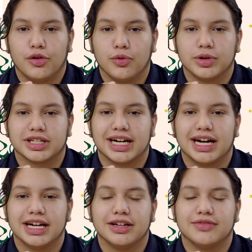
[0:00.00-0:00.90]
will reach a
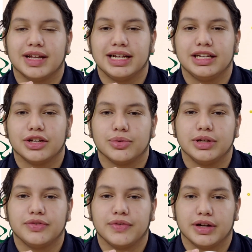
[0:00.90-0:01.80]
high of 90
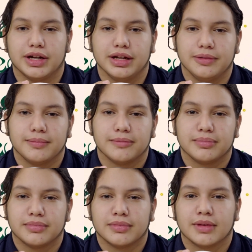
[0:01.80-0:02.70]
degrees Fahrenheit.
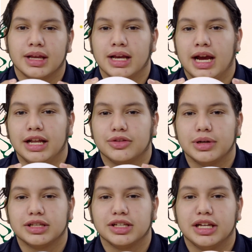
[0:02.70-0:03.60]
And
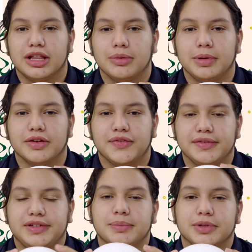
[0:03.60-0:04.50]
throughout the day, there will be a
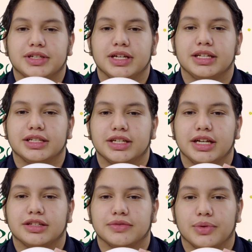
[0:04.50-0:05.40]
15%
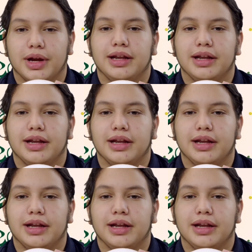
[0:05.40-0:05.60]
chance of